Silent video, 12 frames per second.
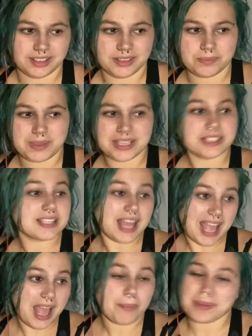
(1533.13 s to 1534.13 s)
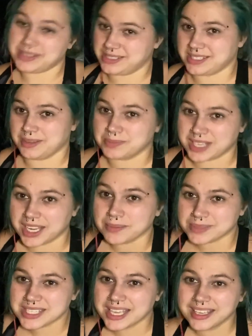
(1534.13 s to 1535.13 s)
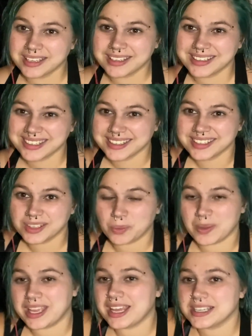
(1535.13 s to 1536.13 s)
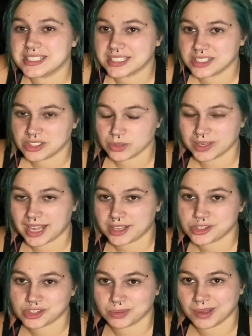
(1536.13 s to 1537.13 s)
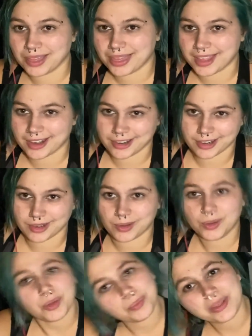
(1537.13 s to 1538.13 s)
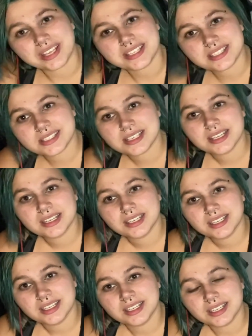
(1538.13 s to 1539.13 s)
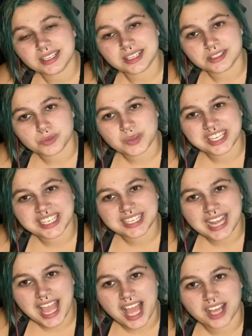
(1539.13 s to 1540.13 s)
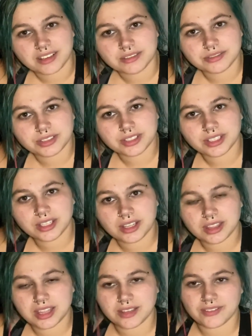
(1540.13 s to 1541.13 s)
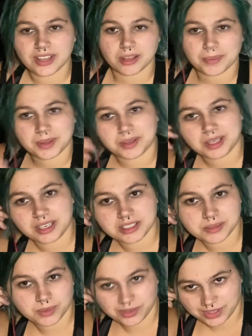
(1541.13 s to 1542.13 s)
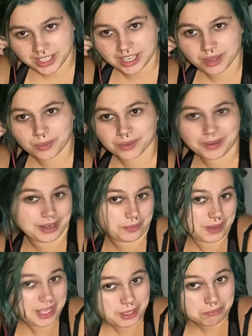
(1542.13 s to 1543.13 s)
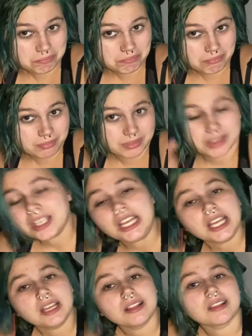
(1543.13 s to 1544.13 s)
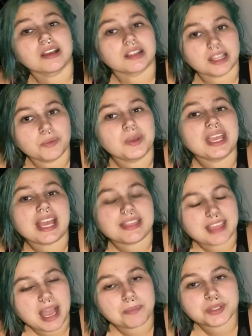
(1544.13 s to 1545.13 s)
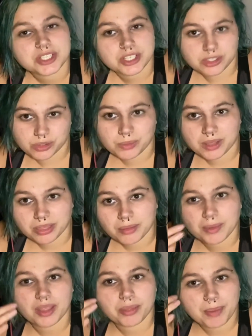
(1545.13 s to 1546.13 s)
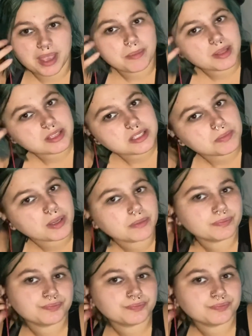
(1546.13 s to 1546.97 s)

Because that happens sometimes. We had to do an extra month at our old place because we didn't have the availability to move in anywhere right away. Luckily, we had the option to do month-to-month payments, but